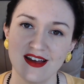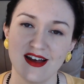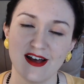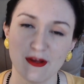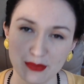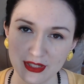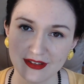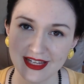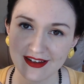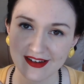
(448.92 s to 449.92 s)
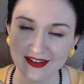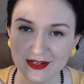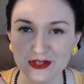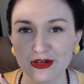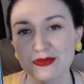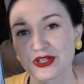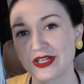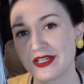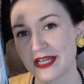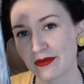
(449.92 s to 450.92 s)
I'll put a link in the
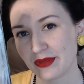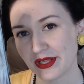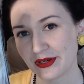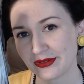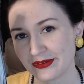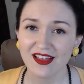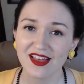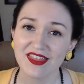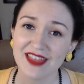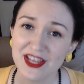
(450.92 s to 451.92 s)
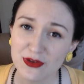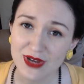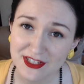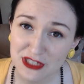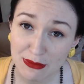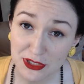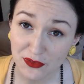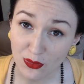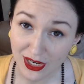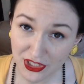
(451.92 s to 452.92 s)
description down below. Thank you guys so much for
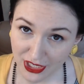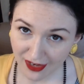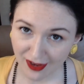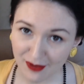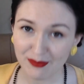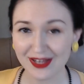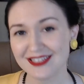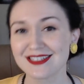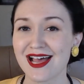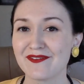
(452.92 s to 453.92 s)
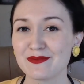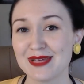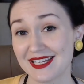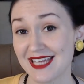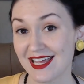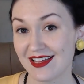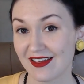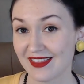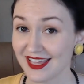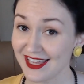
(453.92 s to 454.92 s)
watching. But it's time for me to take it on
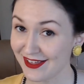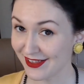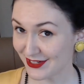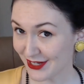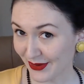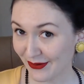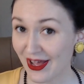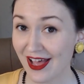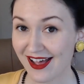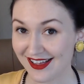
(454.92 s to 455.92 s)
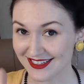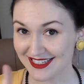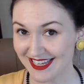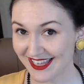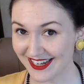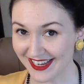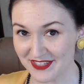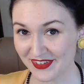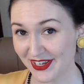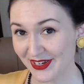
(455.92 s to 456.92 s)
the heel and toe. I'll see you in the next
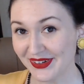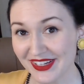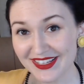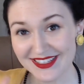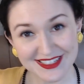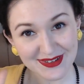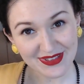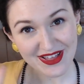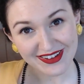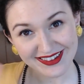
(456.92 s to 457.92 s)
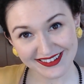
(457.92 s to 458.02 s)
video. So long!